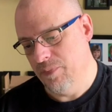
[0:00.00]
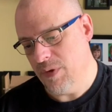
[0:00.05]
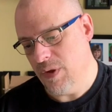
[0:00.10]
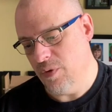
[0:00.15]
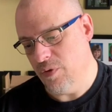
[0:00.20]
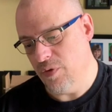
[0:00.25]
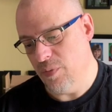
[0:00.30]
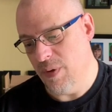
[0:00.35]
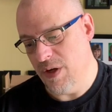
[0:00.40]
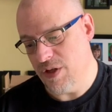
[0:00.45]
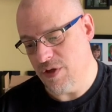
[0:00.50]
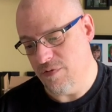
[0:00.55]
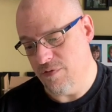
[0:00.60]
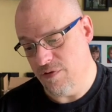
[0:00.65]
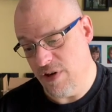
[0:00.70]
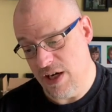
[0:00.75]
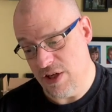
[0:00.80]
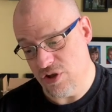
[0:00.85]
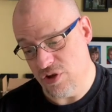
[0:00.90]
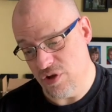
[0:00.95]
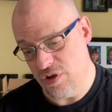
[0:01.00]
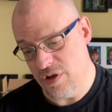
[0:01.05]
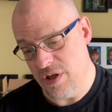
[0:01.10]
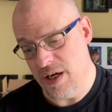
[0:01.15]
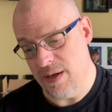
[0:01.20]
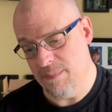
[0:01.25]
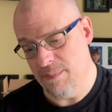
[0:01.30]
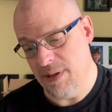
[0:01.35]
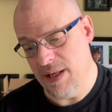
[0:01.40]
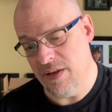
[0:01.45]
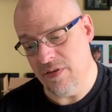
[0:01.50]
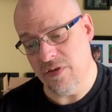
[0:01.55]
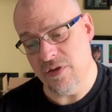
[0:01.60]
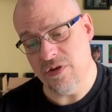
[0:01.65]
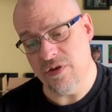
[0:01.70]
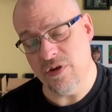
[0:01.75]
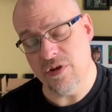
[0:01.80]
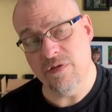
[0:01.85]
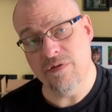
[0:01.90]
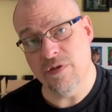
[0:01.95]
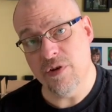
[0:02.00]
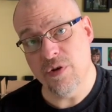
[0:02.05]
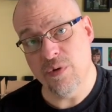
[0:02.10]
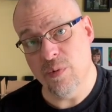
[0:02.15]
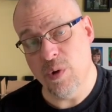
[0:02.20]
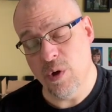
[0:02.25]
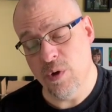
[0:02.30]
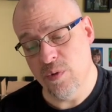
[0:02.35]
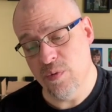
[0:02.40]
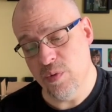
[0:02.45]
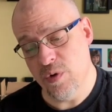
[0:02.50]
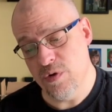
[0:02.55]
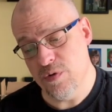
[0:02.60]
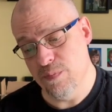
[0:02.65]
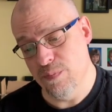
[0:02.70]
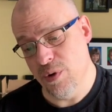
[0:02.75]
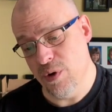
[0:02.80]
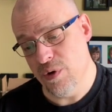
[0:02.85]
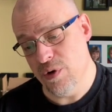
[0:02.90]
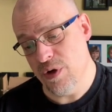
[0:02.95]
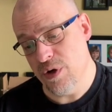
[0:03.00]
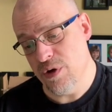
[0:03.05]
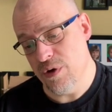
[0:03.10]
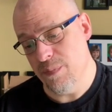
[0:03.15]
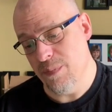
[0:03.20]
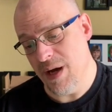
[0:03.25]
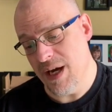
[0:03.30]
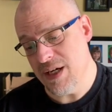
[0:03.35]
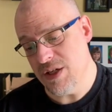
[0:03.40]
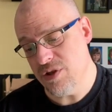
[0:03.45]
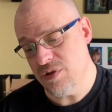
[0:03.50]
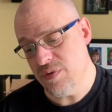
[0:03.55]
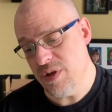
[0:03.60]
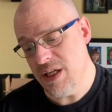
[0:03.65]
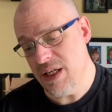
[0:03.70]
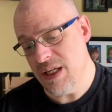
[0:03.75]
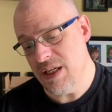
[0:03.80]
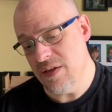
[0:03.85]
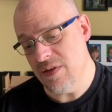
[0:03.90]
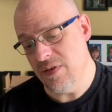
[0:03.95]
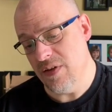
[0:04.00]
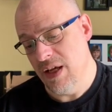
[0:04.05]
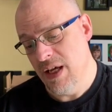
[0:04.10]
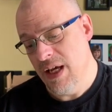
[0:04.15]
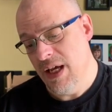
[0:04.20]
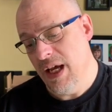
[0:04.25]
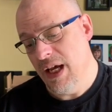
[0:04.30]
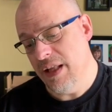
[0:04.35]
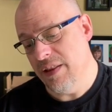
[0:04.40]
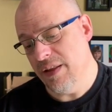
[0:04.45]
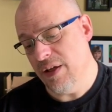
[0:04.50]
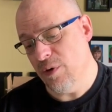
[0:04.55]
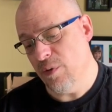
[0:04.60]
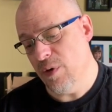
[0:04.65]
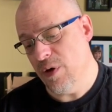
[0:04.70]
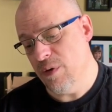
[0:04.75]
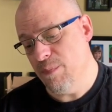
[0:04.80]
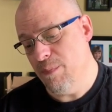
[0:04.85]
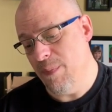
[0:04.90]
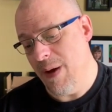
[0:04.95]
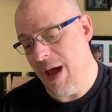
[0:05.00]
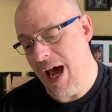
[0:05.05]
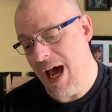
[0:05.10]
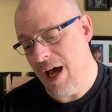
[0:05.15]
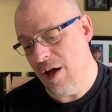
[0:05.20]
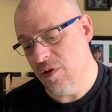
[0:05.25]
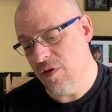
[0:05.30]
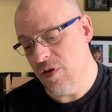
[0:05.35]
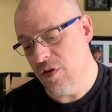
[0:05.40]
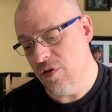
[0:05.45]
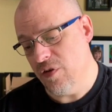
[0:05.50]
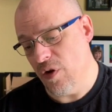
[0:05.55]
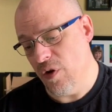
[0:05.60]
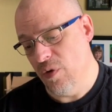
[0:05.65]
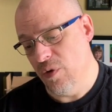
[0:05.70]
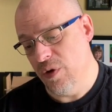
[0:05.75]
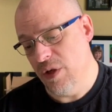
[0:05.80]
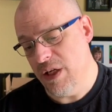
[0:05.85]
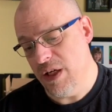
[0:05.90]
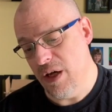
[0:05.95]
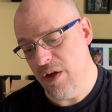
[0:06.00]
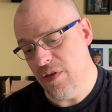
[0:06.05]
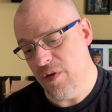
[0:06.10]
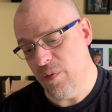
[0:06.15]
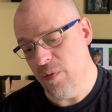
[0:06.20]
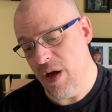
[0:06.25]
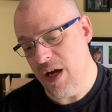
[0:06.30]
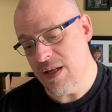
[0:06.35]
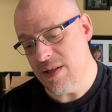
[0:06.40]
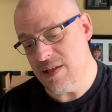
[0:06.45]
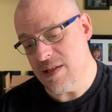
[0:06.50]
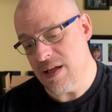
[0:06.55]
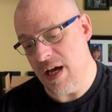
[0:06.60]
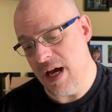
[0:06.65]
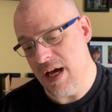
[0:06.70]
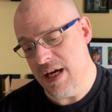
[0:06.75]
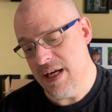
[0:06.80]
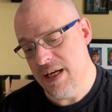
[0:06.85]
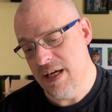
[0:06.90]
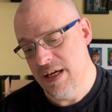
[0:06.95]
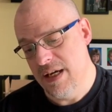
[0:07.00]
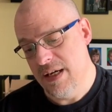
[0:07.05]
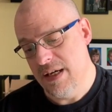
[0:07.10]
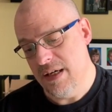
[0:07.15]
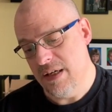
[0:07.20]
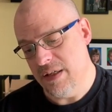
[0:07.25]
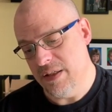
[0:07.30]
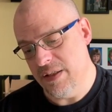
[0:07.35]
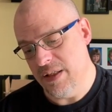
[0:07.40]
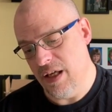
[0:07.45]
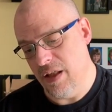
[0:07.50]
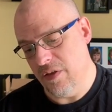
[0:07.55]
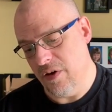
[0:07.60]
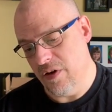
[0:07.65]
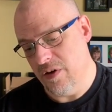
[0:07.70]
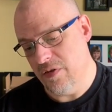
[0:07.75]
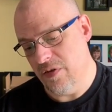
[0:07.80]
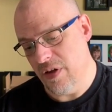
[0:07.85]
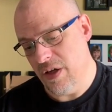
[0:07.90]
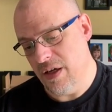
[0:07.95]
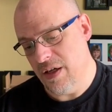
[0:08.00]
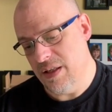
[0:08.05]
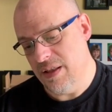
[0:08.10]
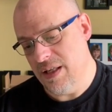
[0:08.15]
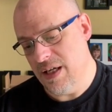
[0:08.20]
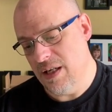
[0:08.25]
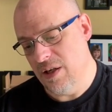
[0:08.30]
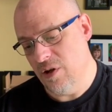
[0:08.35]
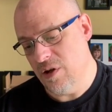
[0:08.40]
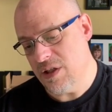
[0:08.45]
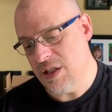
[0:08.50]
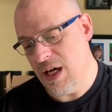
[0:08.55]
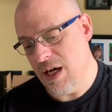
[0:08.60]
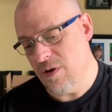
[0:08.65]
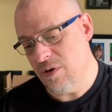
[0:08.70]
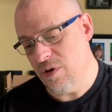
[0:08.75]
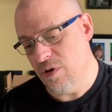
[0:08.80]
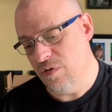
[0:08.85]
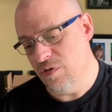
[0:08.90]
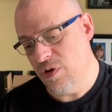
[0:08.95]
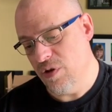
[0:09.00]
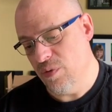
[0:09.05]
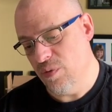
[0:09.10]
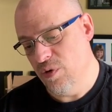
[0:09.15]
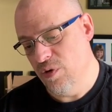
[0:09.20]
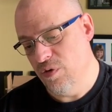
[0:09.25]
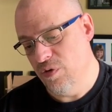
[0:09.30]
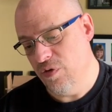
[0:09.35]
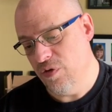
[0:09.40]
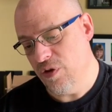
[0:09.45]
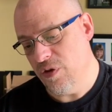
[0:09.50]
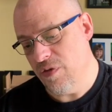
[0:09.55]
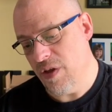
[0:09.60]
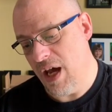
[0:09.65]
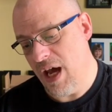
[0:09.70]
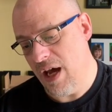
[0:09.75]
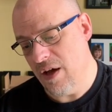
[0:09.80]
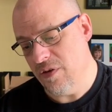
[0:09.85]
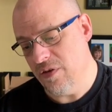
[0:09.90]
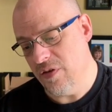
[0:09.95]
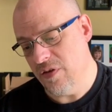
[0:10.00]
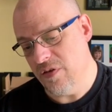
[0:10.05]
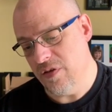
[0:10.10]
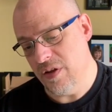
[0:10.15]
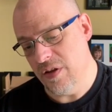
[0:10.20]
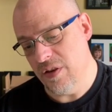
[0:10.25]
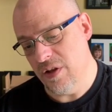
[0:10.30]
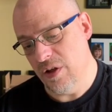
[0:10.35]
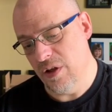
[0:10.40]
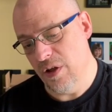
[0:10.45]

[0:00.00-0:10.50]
It was much fresher and pleasanter, for the road was bordered by trees, and there were houses only on the right side. On the other side, they looked out over the roofs of the houses in the